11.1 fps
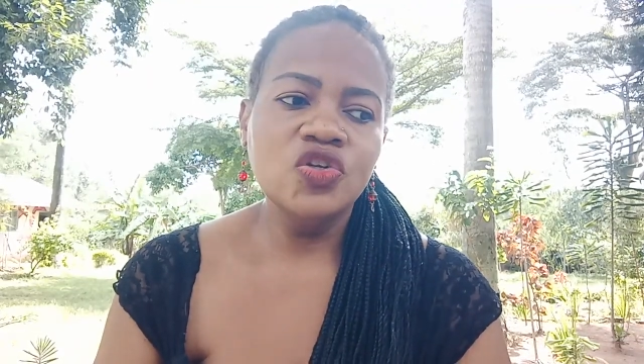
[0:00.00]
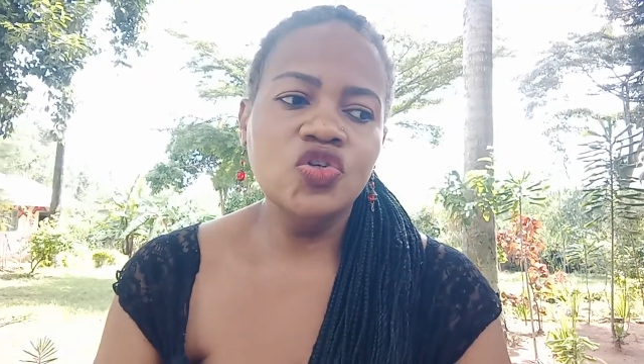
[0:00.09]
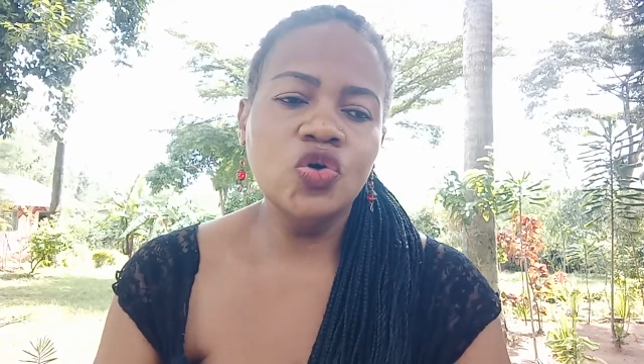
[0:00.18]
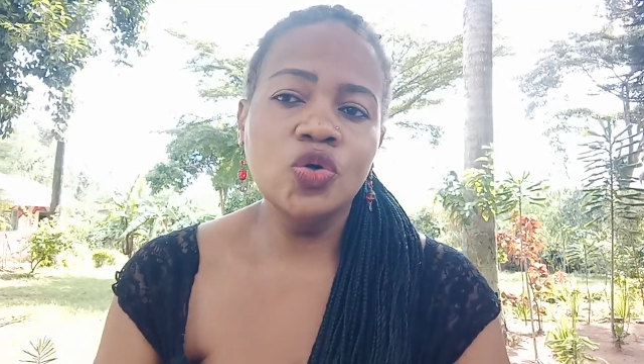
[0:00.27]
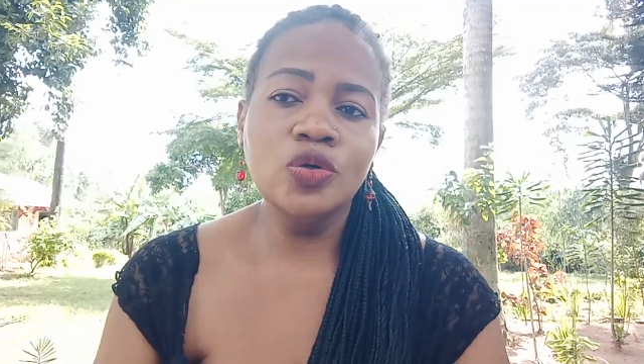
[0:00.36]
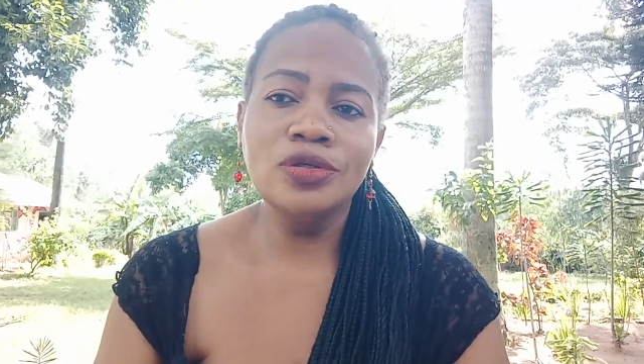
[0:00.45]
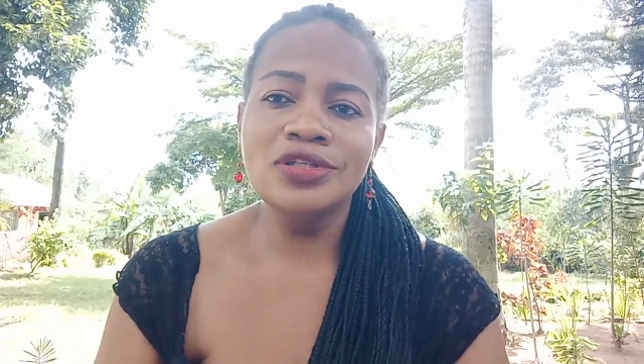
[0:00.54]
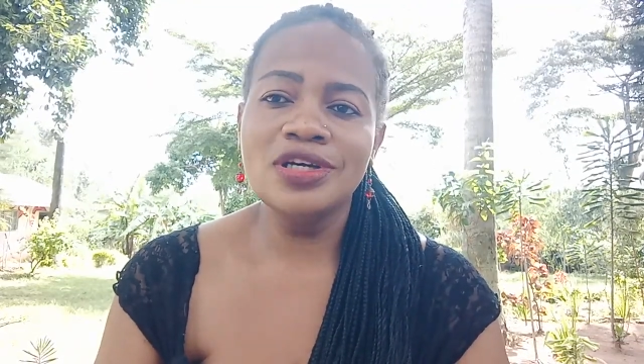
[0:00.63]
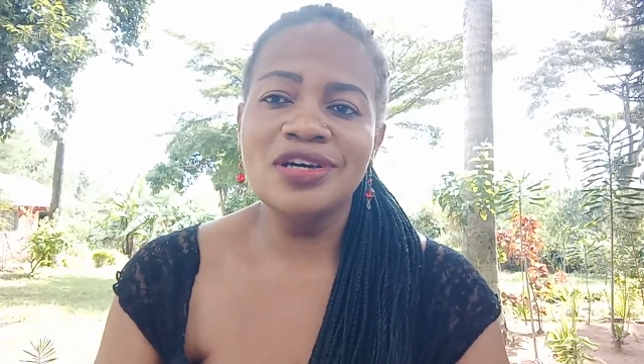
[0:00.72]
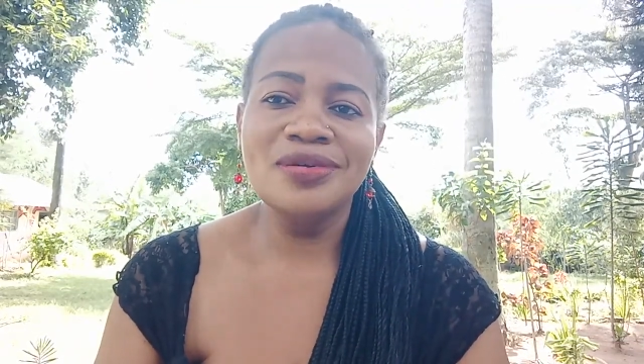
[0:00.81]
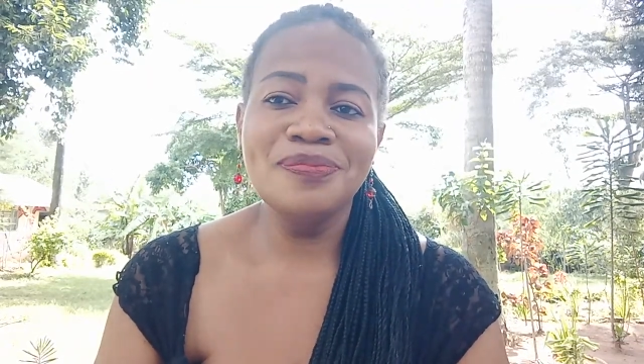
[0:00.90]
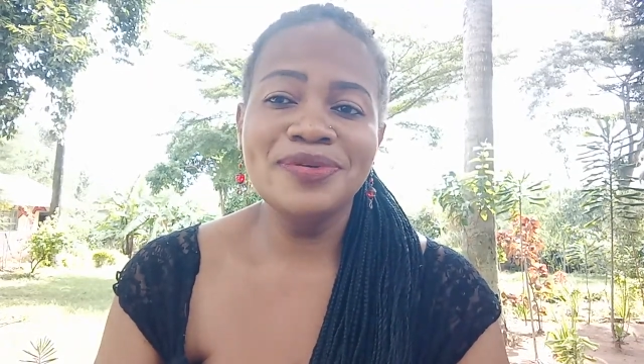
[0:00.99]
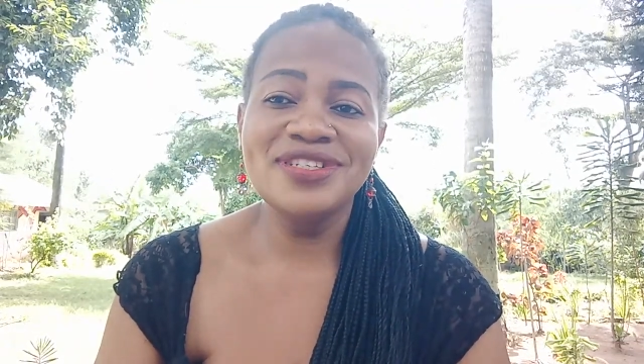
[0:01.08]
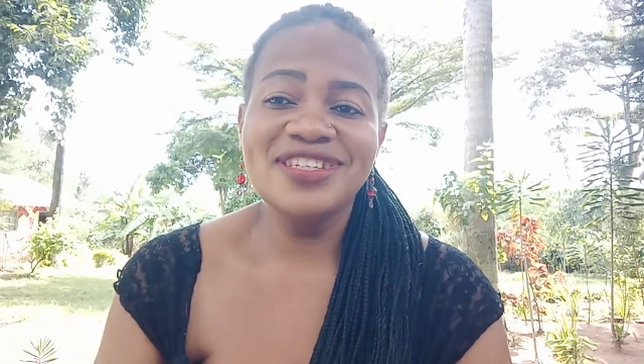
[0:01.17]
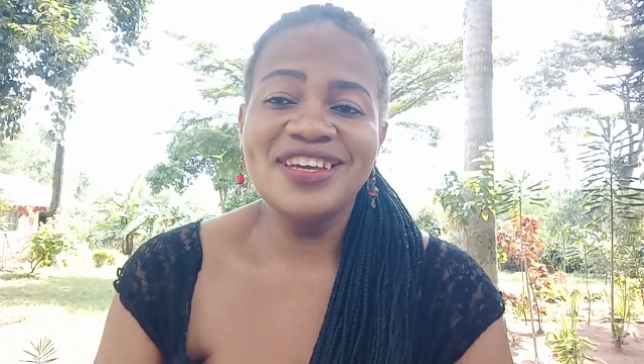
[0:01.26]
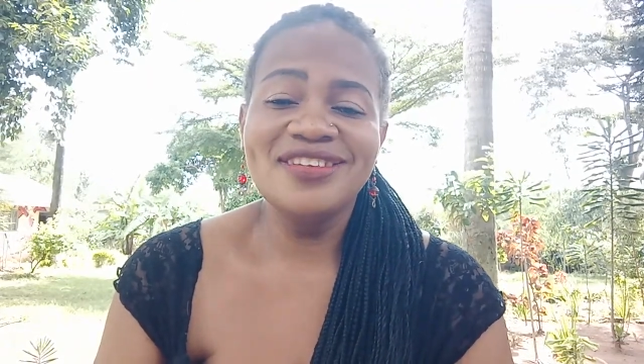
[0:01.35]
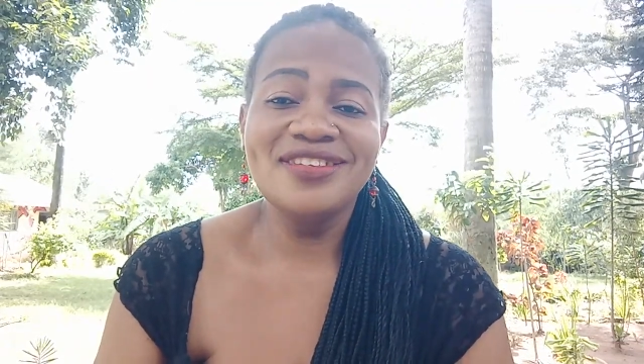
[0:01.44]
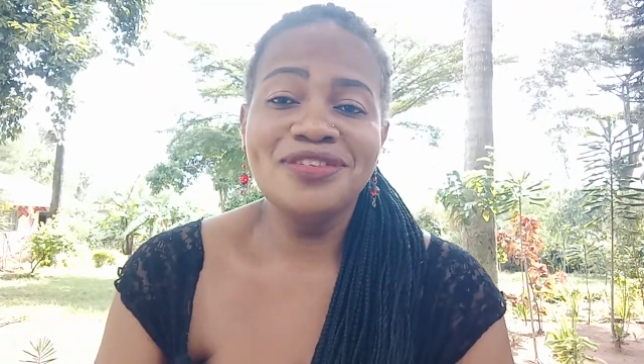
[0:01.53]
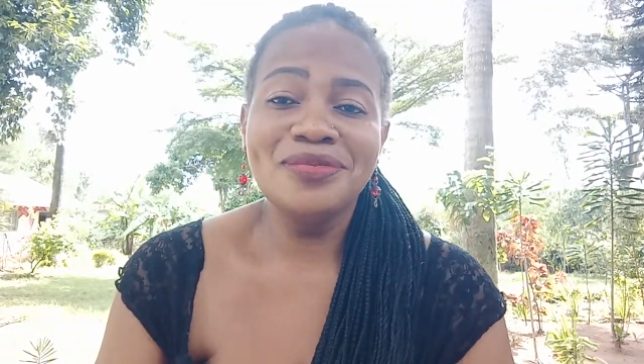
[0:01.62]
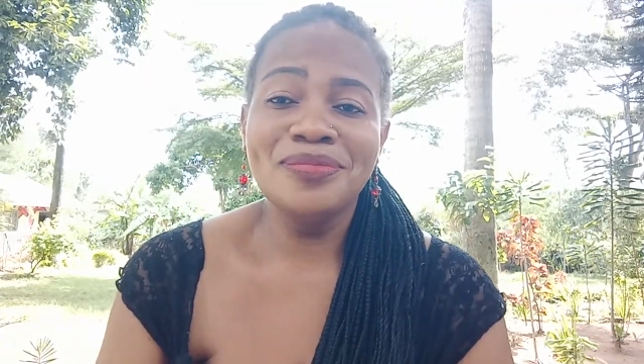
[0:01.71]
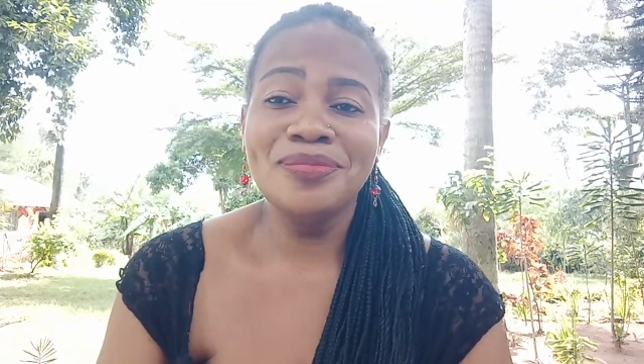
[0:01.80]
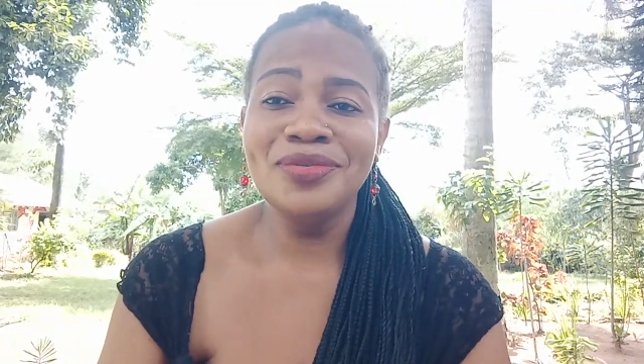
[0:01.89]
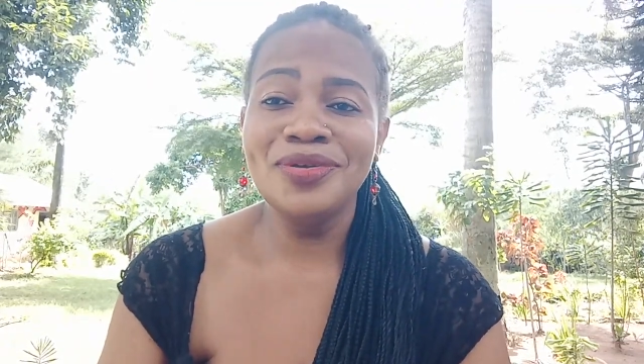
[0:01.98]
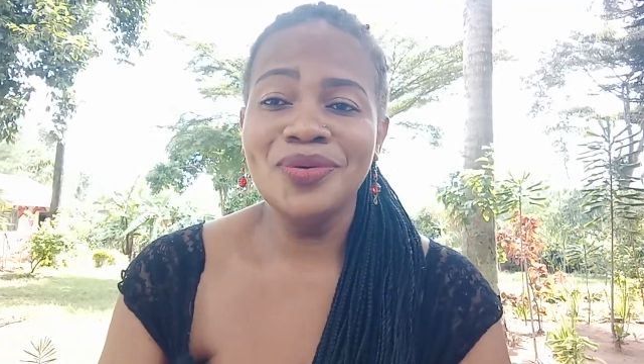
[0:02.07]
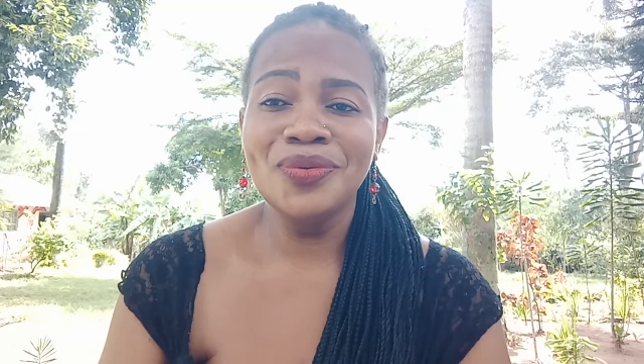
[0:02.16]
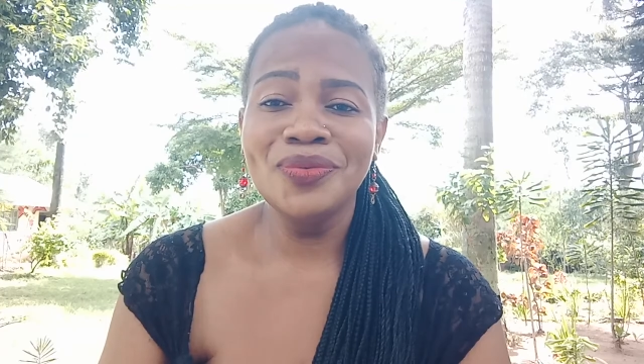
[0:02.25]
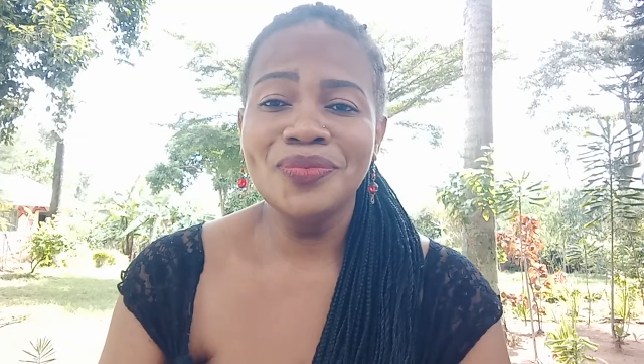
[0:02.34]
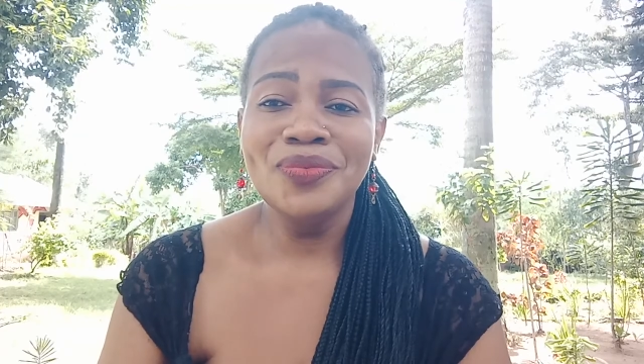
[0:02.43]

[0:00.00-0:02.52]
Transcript: Don't pretend to, you know.